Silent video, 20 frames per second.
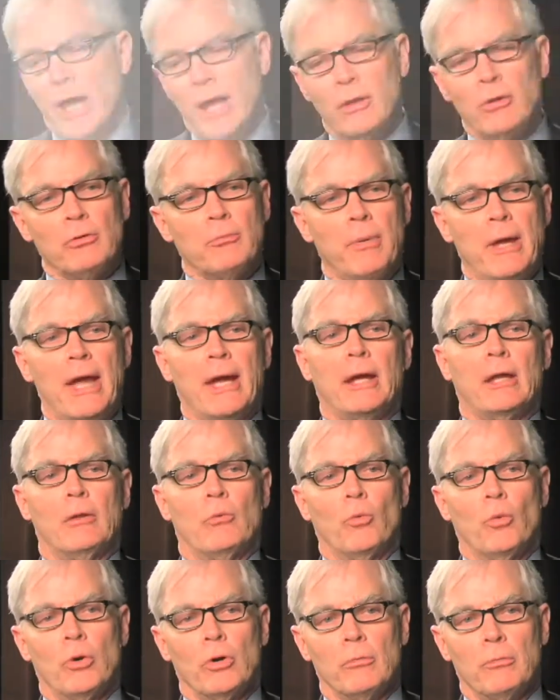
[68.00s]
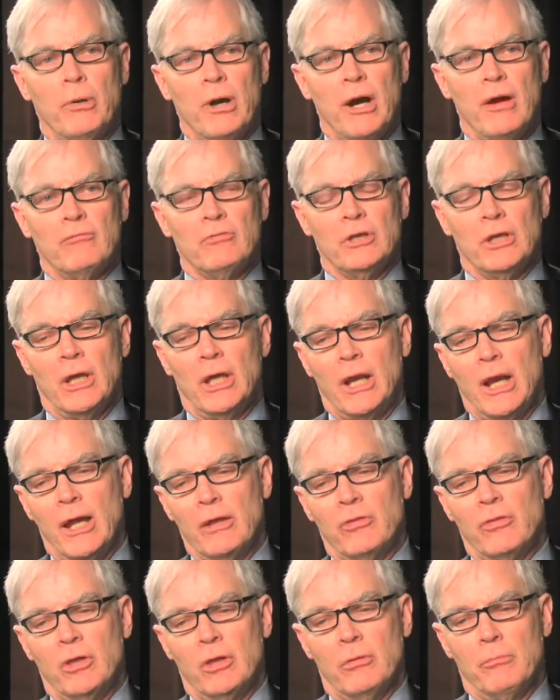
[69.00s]
I look back on the war on poverty and
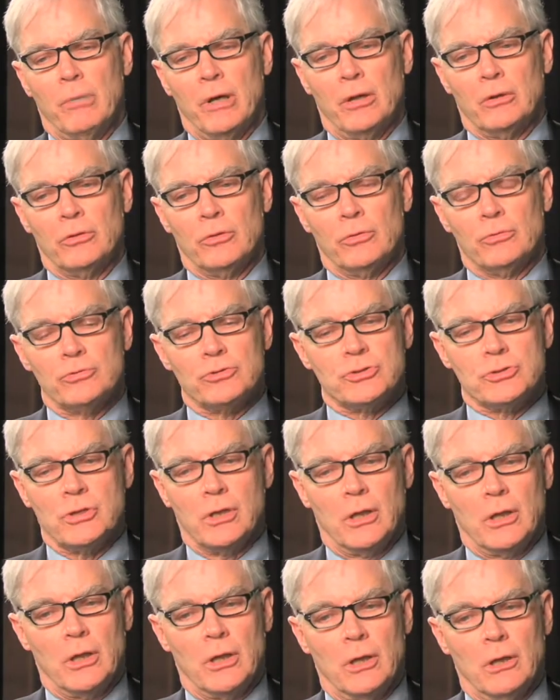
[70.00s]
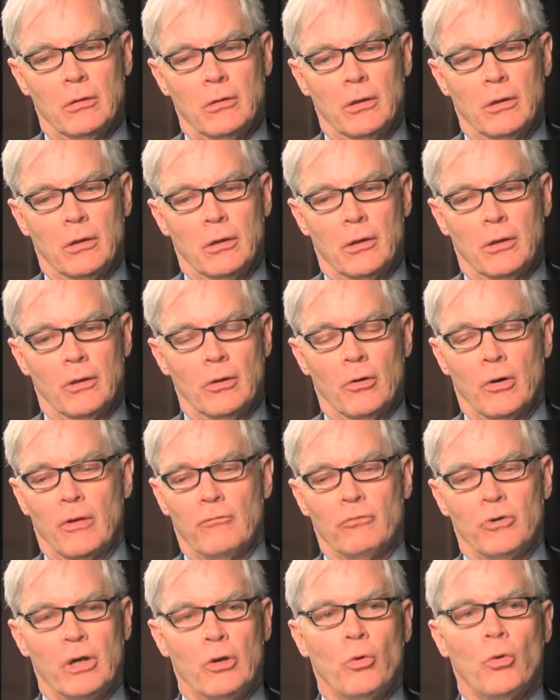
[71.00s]
I think about those, uh, you know,
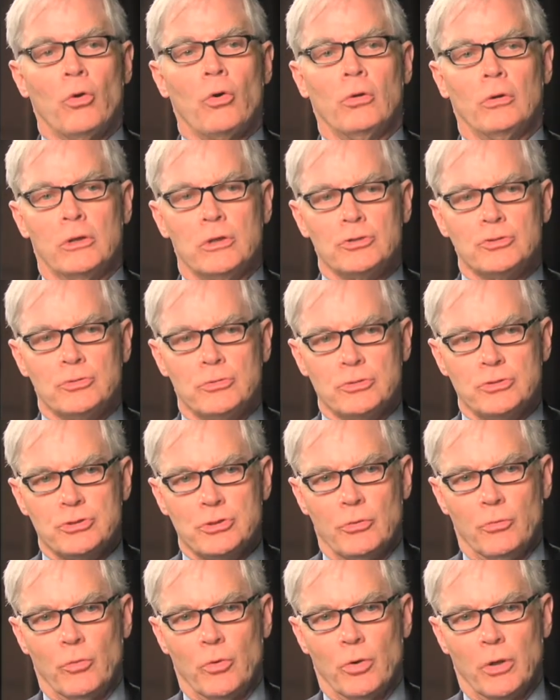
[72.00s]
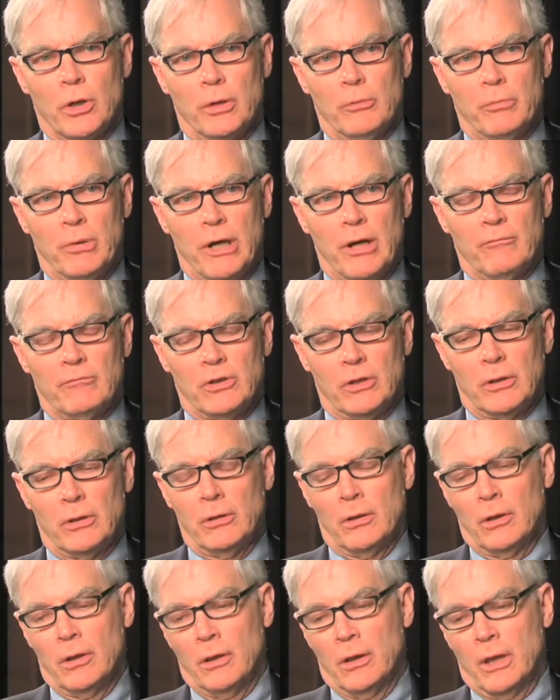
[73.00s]
I've read oral histories of the war on poverty,
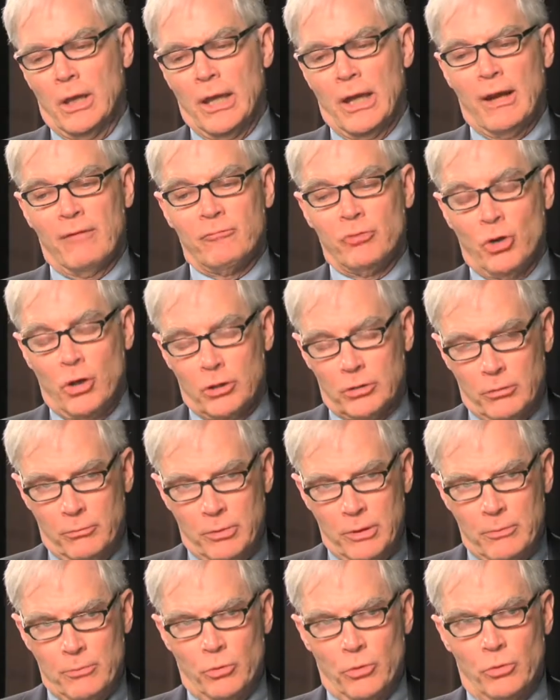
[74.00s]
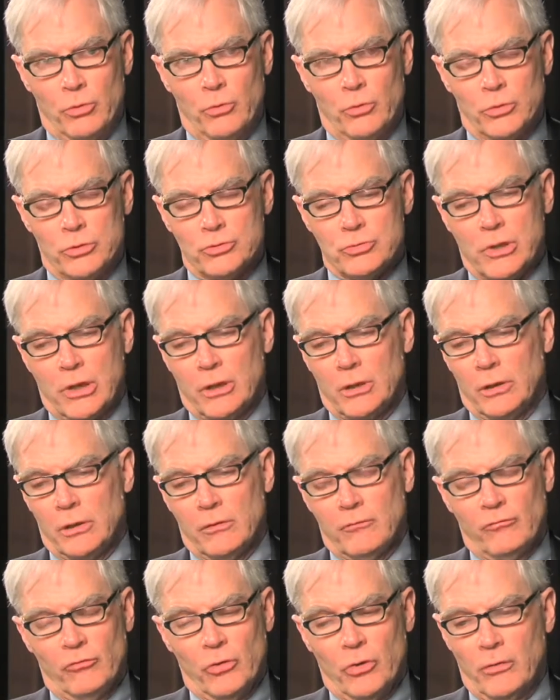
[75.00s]
and I've talked to people who were directly
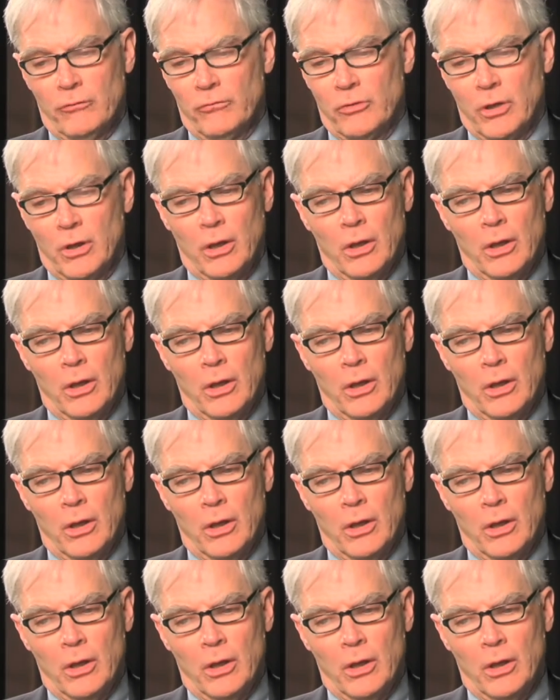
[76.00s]
involved.